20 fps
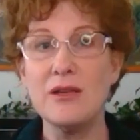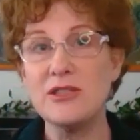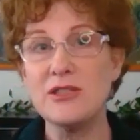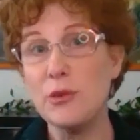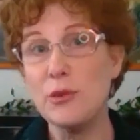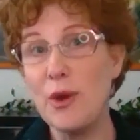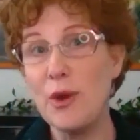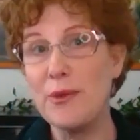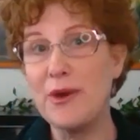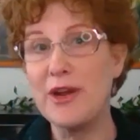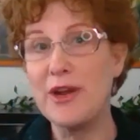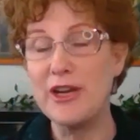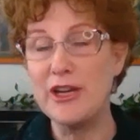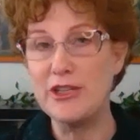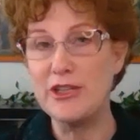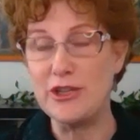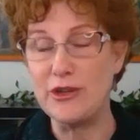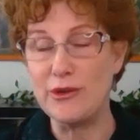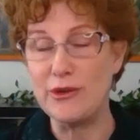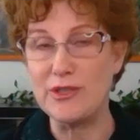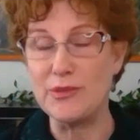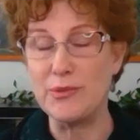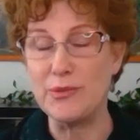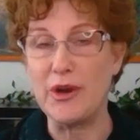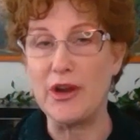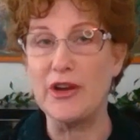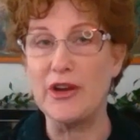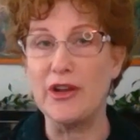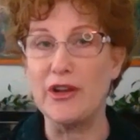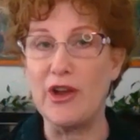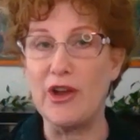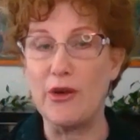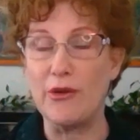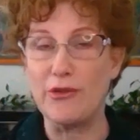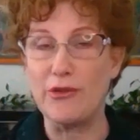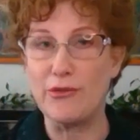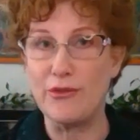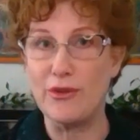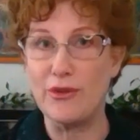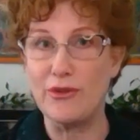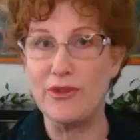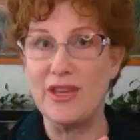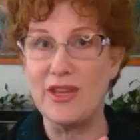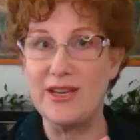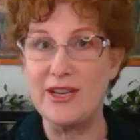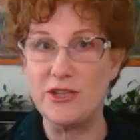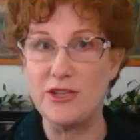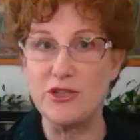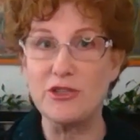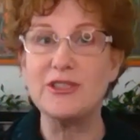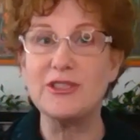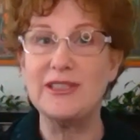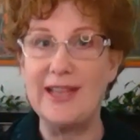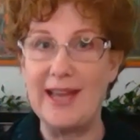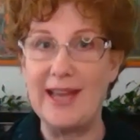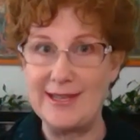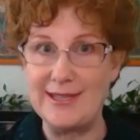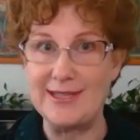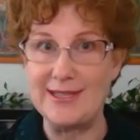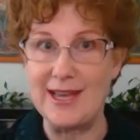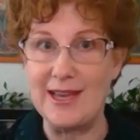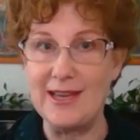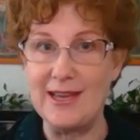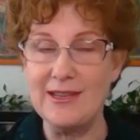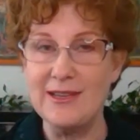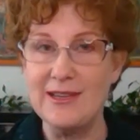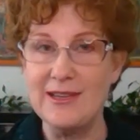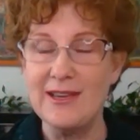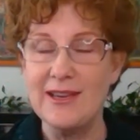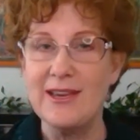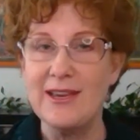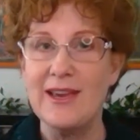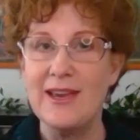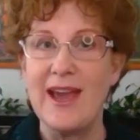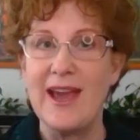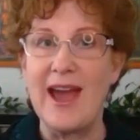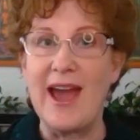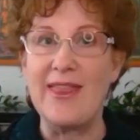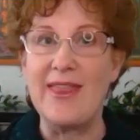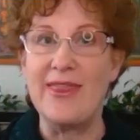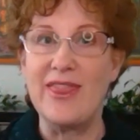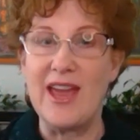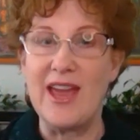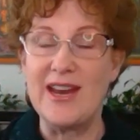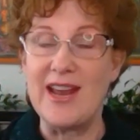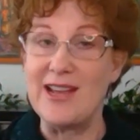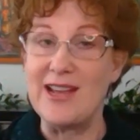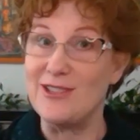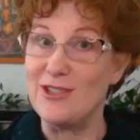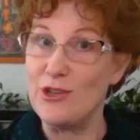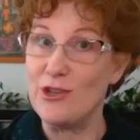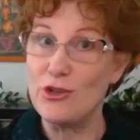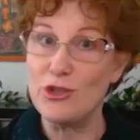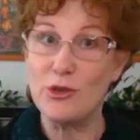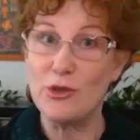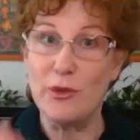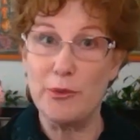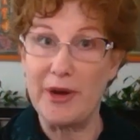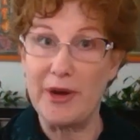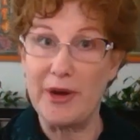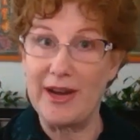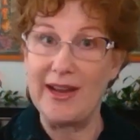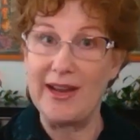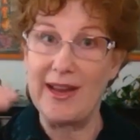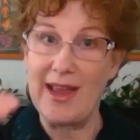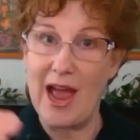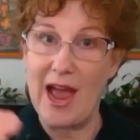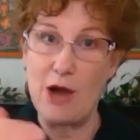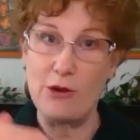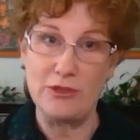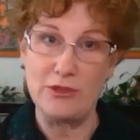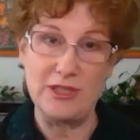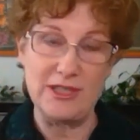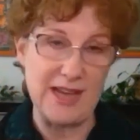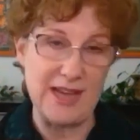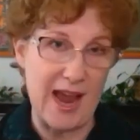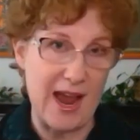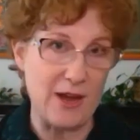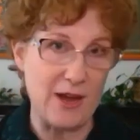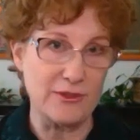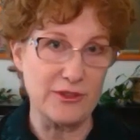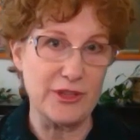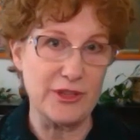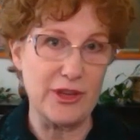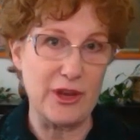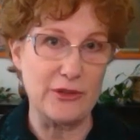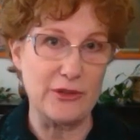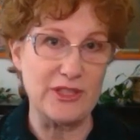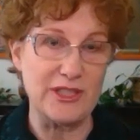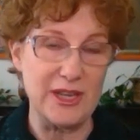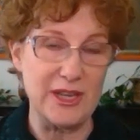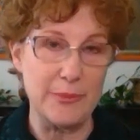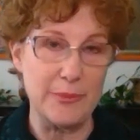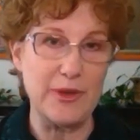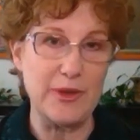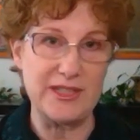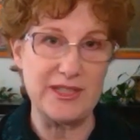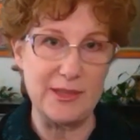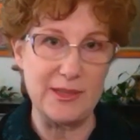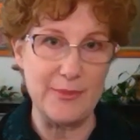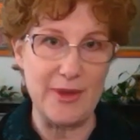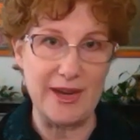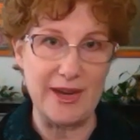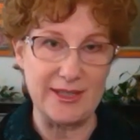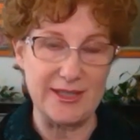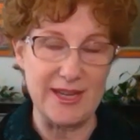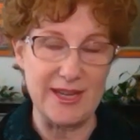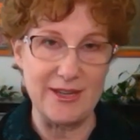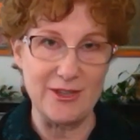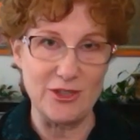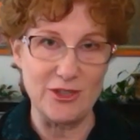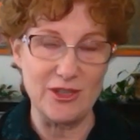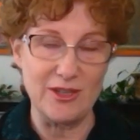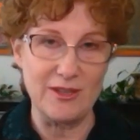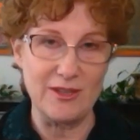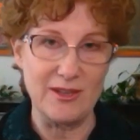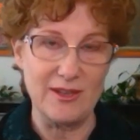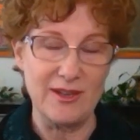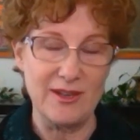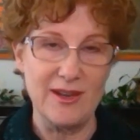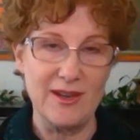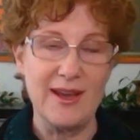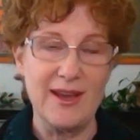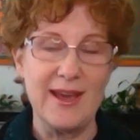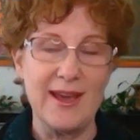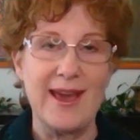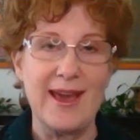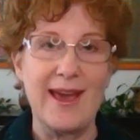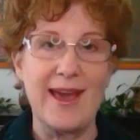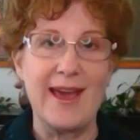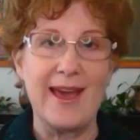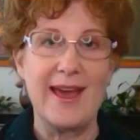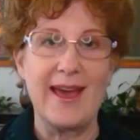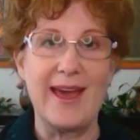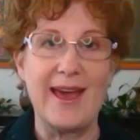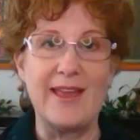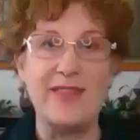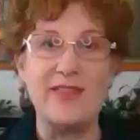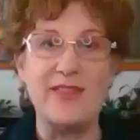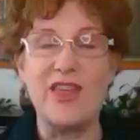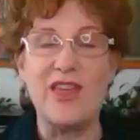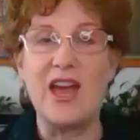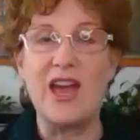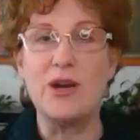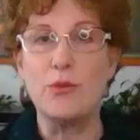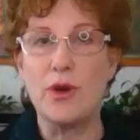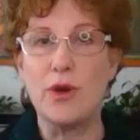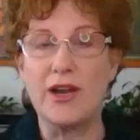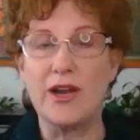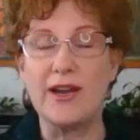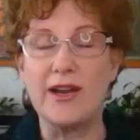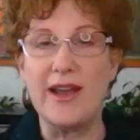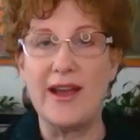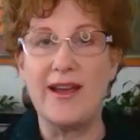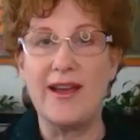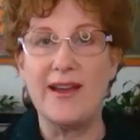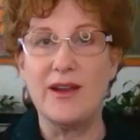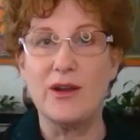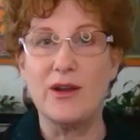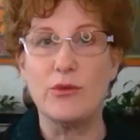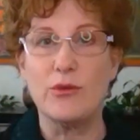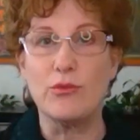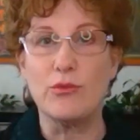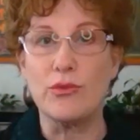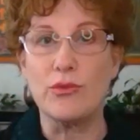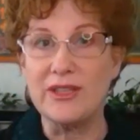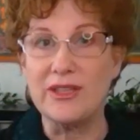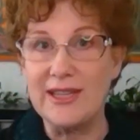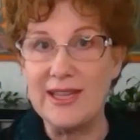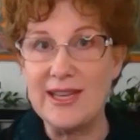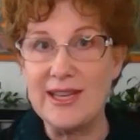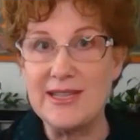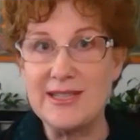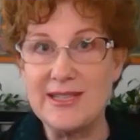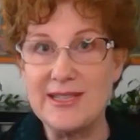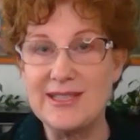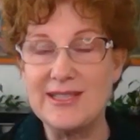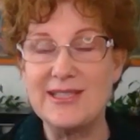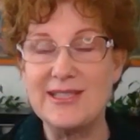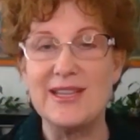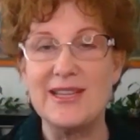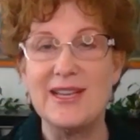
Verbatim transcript: So what we're going to do is we're going to go through the initial cleansing. And then as usual, we're going to count down to go deep into the meditation. And then we're going to release